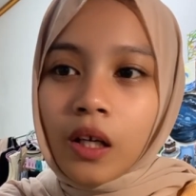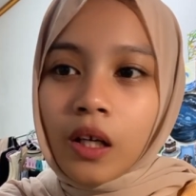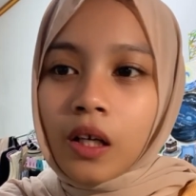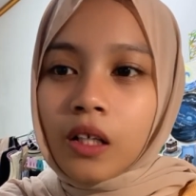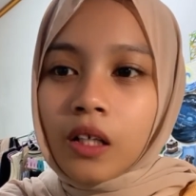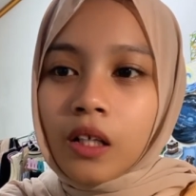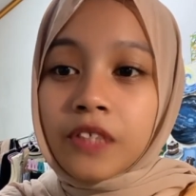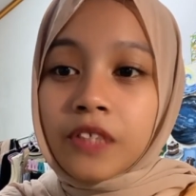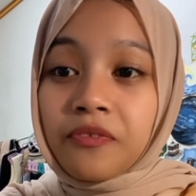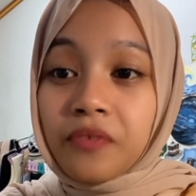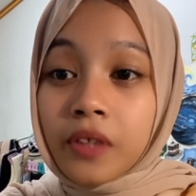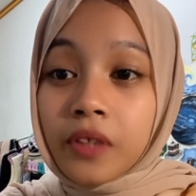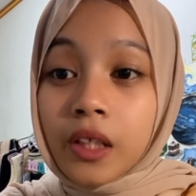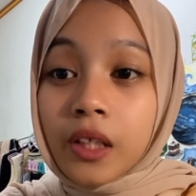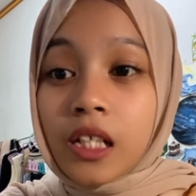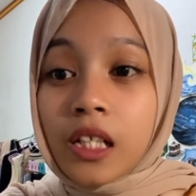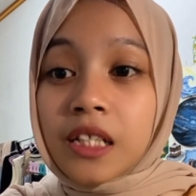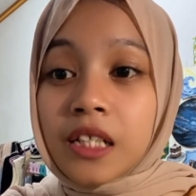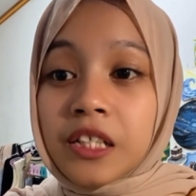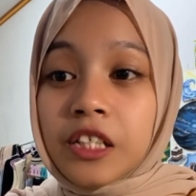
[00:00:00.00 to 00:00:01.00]
CV
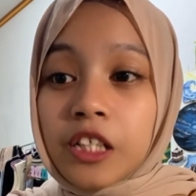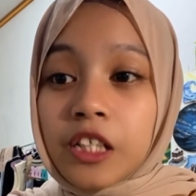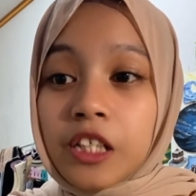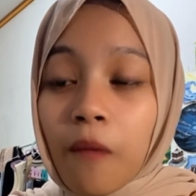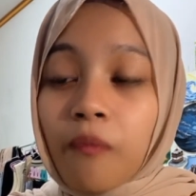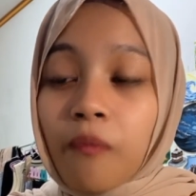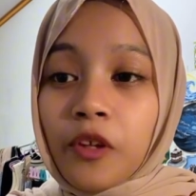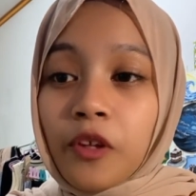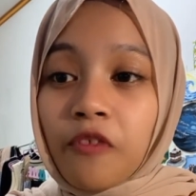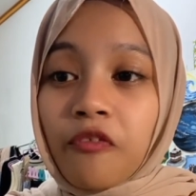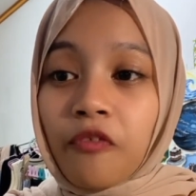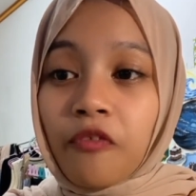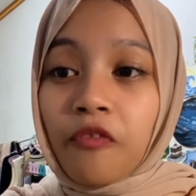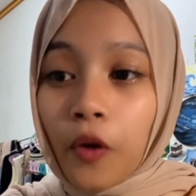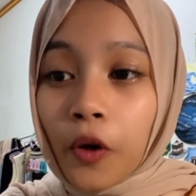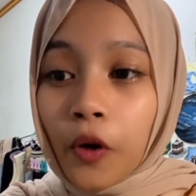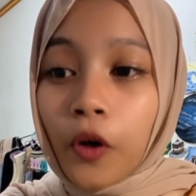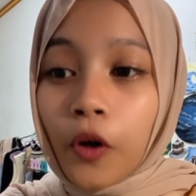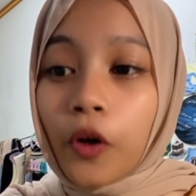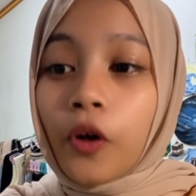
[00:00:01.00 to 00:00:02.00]
in chapter
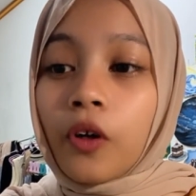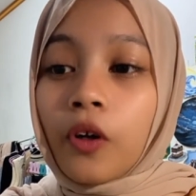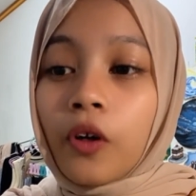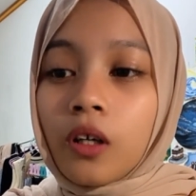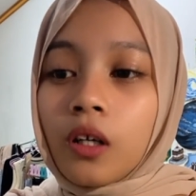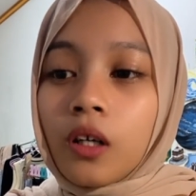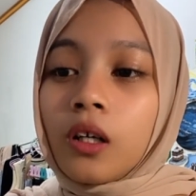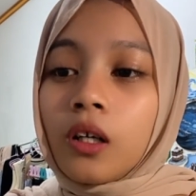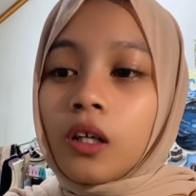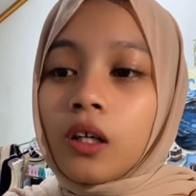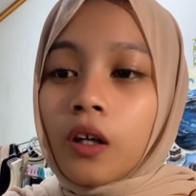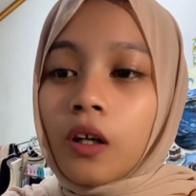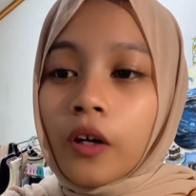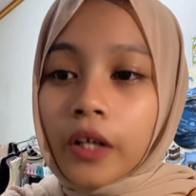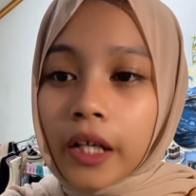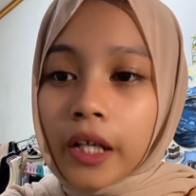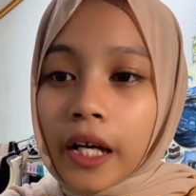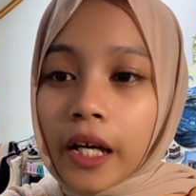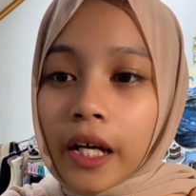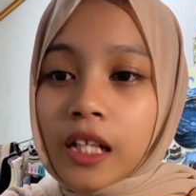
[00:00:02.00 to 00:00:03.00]
4.
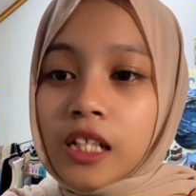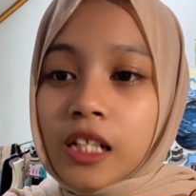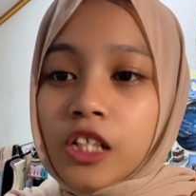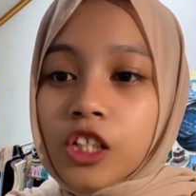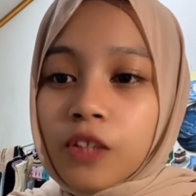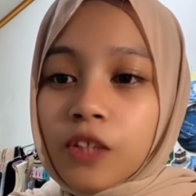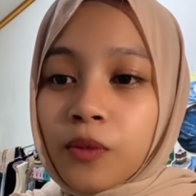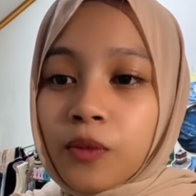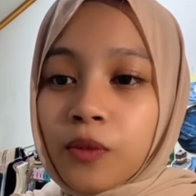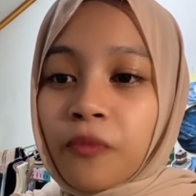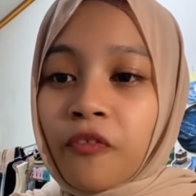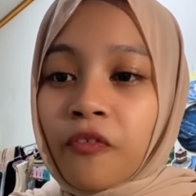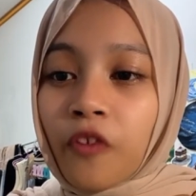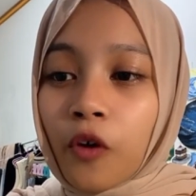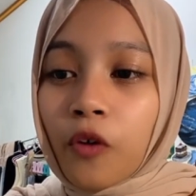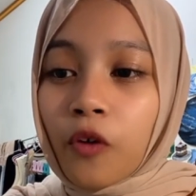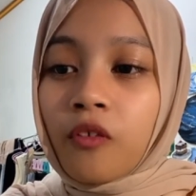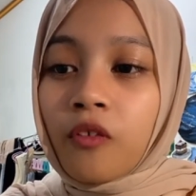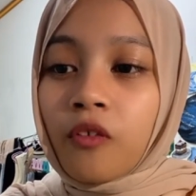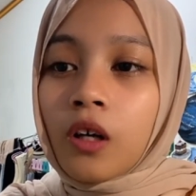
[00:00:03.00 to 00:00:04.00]
Okay, in chapter
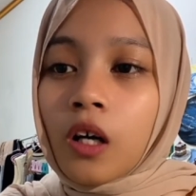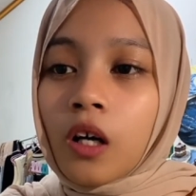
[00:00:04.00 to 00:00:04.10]
4,